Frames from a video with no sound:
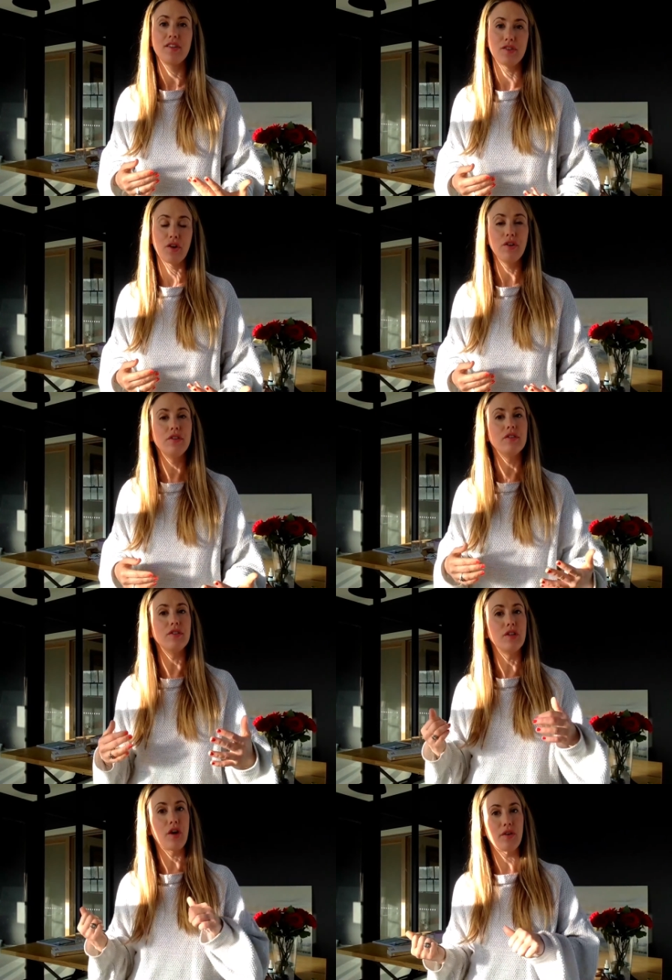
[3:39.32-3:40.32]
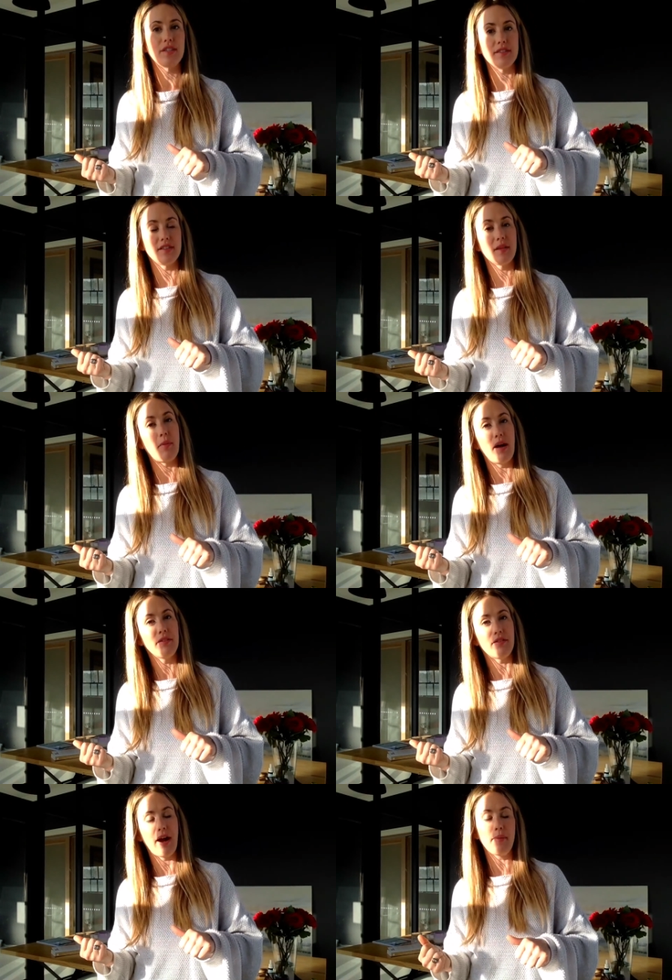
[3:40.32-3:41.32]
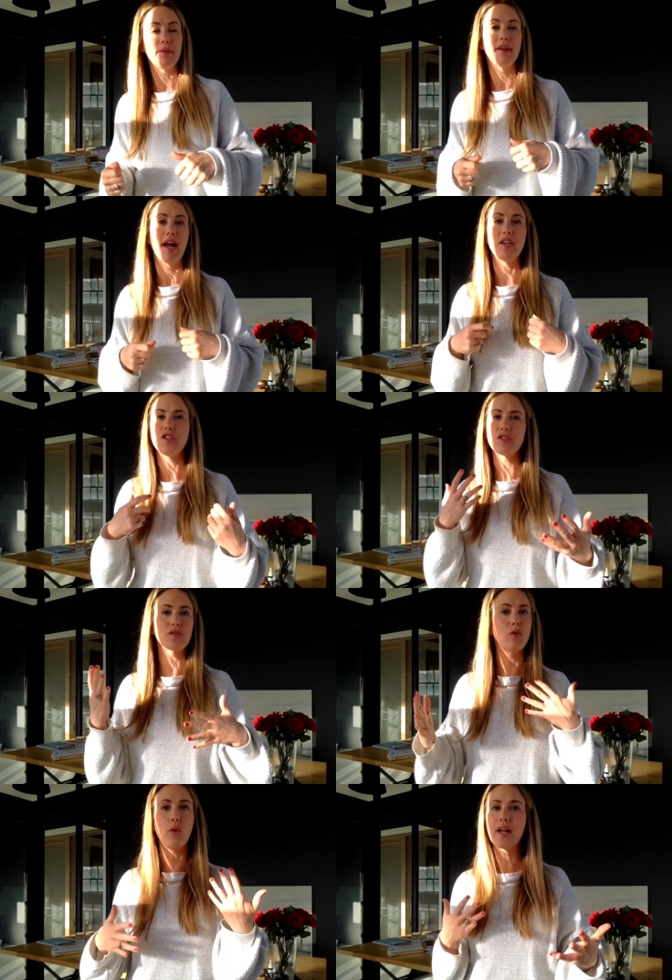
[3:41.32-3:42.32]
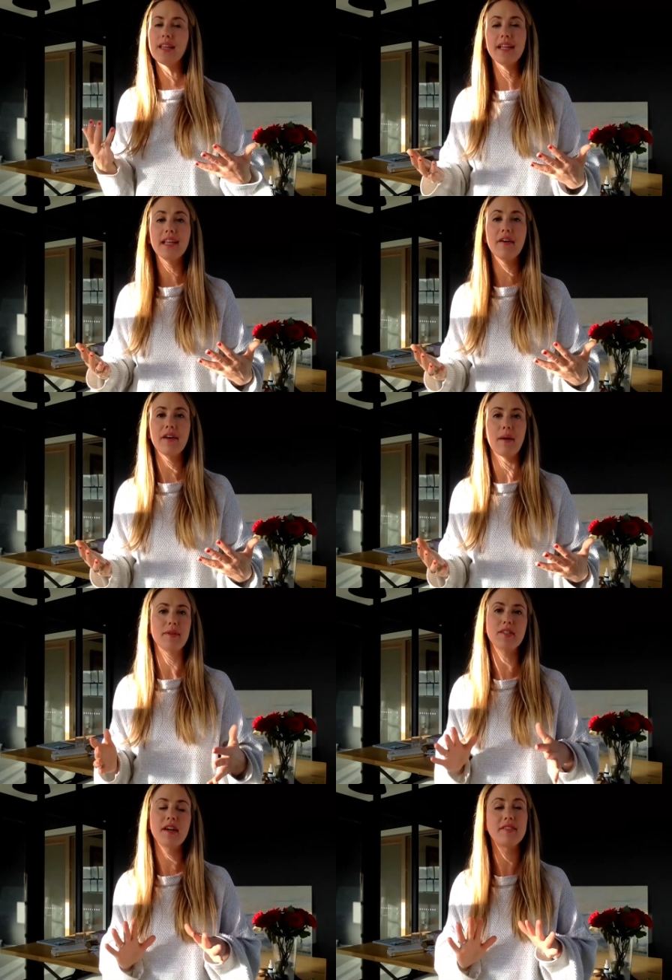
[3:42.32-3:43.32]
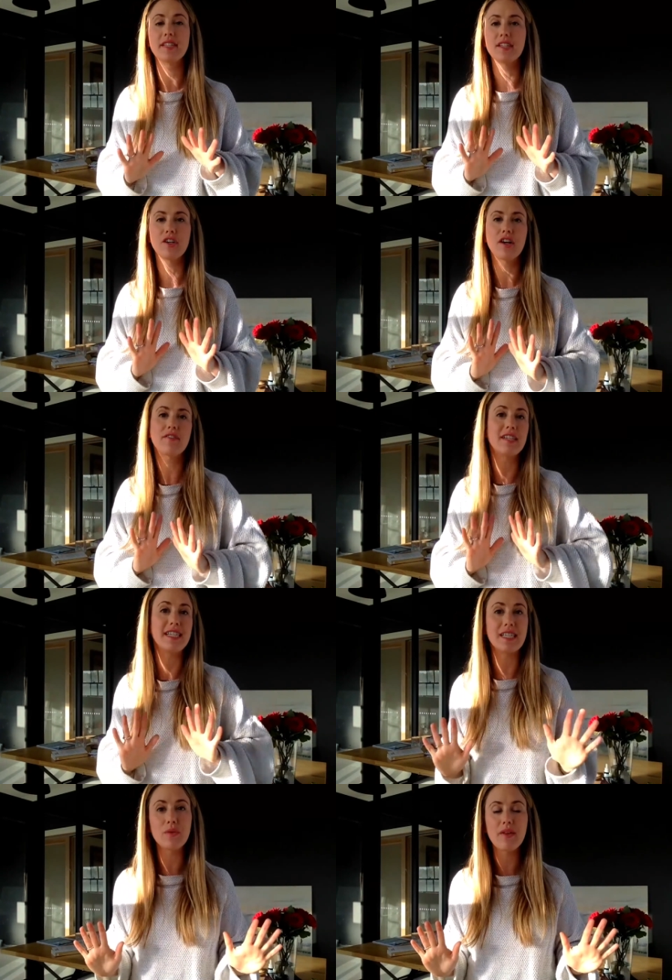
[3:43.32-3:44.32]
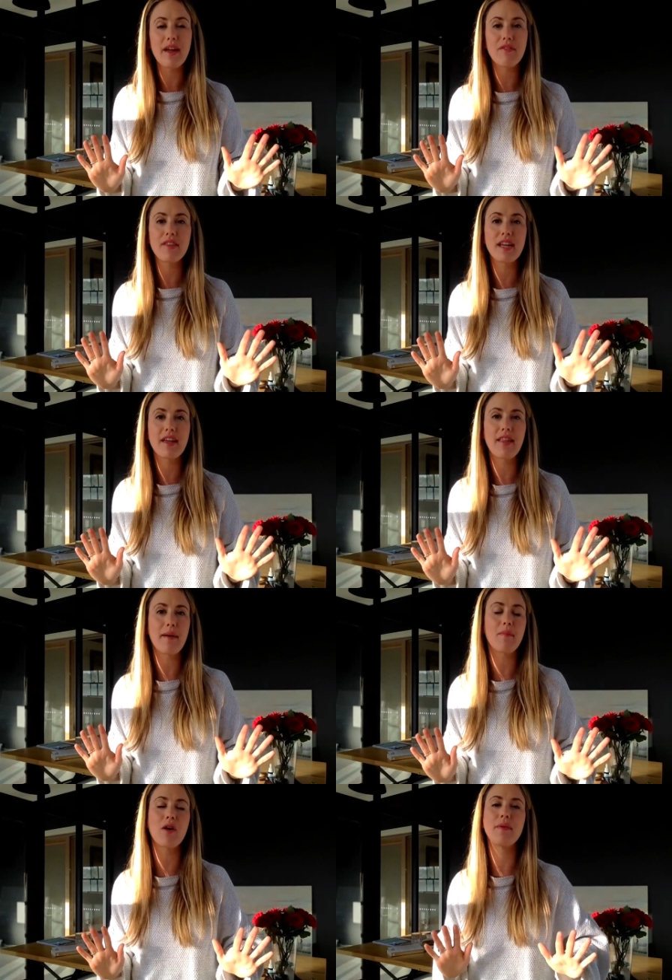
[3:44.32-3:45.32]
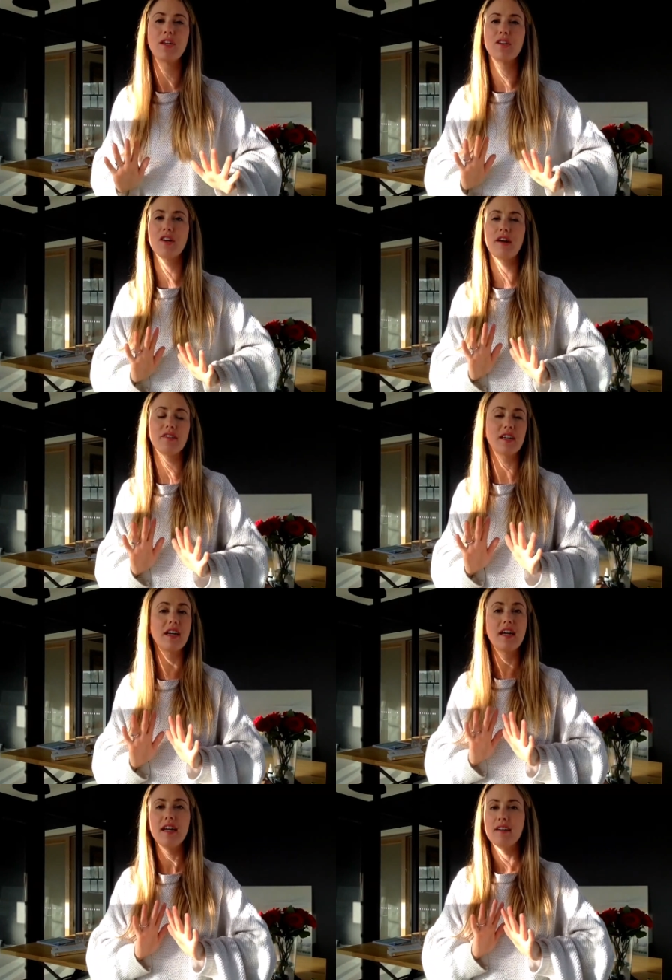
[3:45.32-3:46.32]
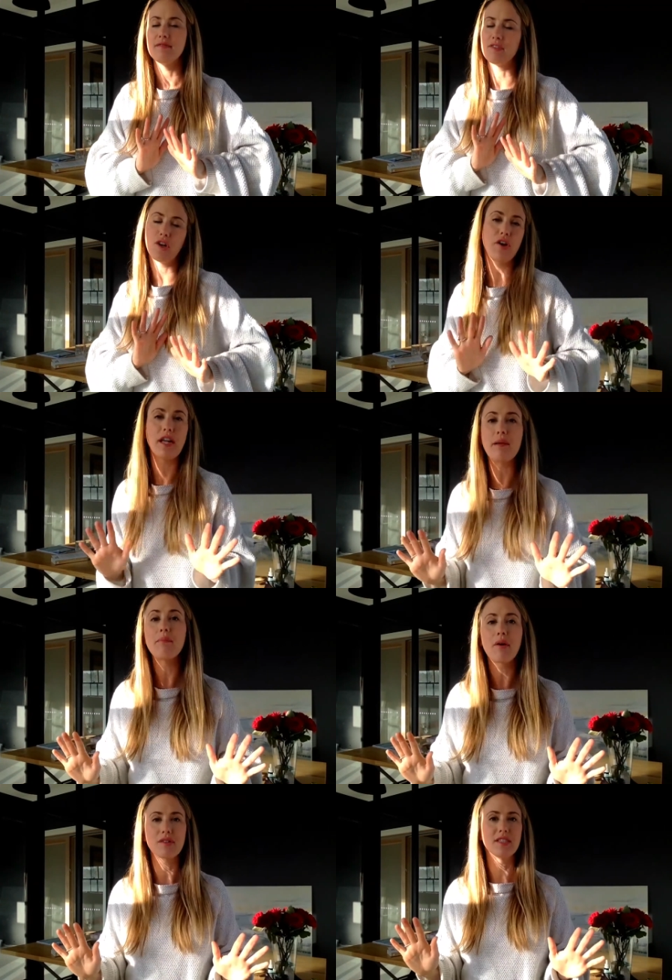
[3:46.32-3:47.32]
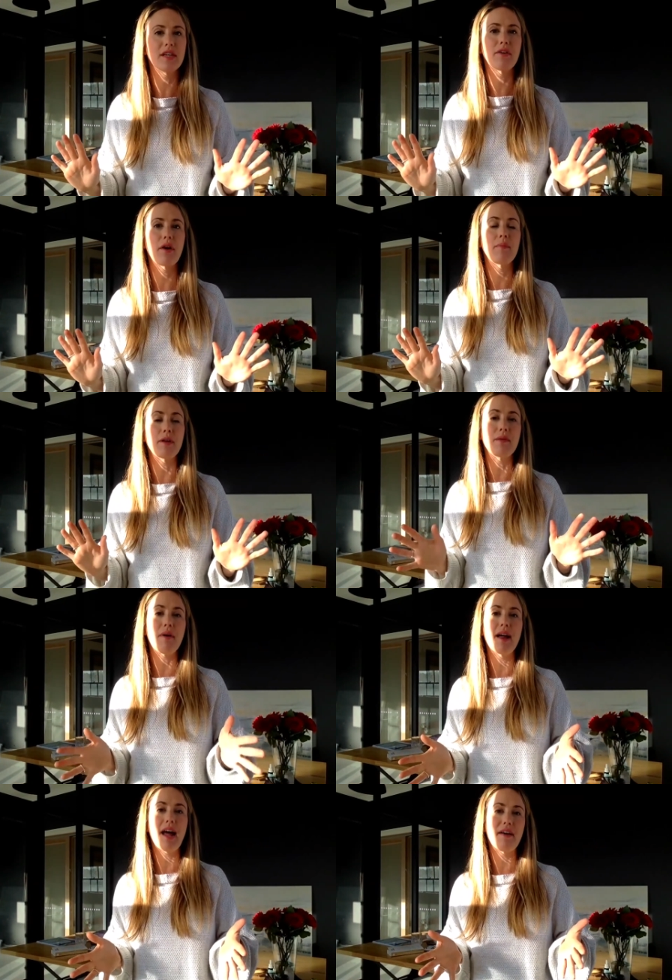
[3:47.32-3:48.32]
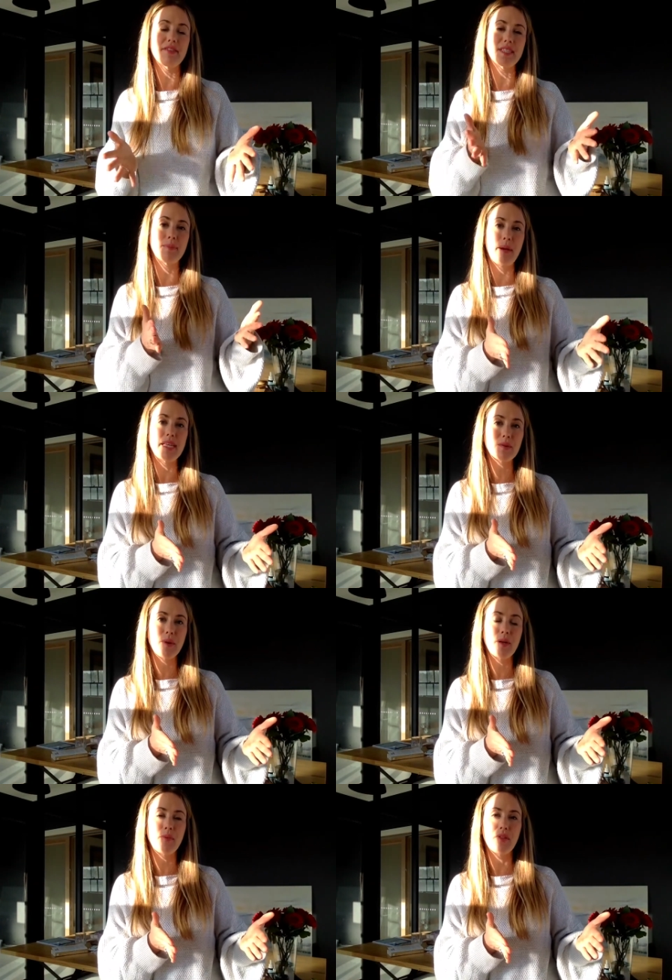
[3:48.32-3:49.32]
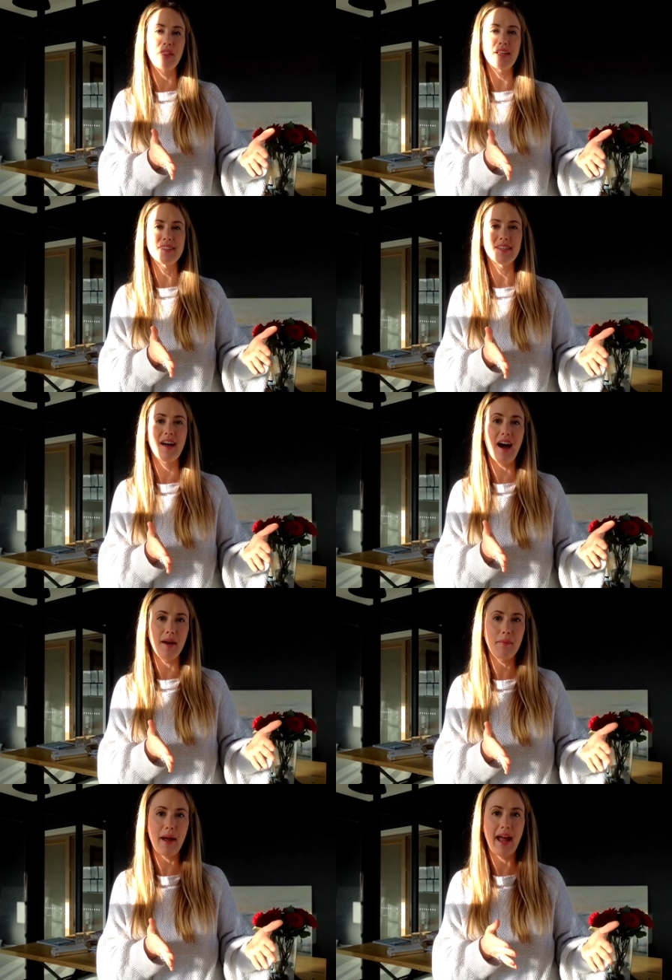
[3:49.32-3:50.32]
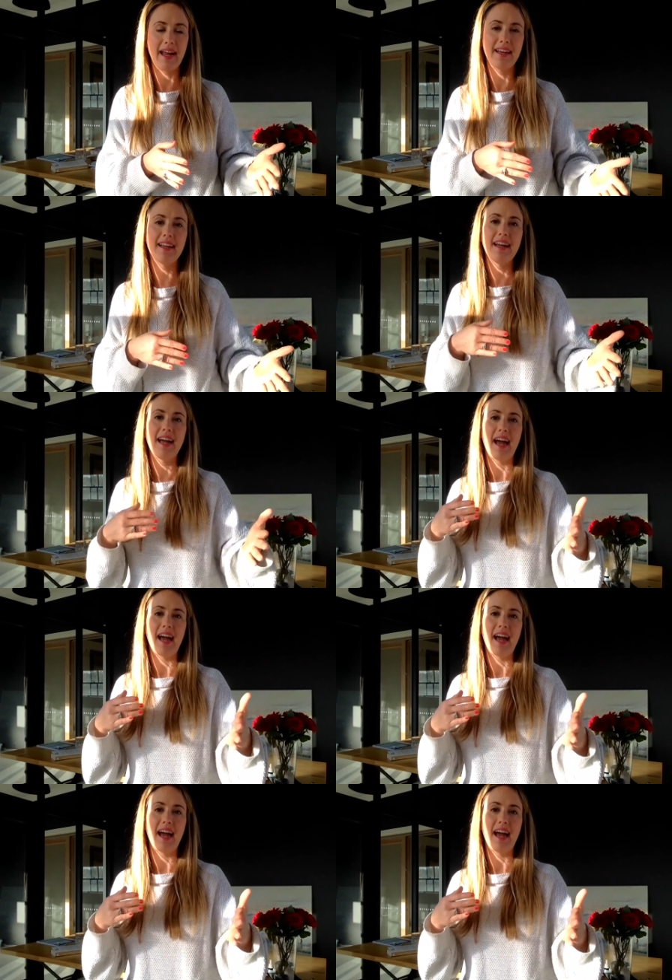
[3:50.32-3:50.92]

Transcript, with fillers: So you go into the pile of crap and you just quickly clear it up. You do not have to, you don't have to deal with everything in that moment. You don't have to go to inbox zero, but you might have a space where you put things that are unpaid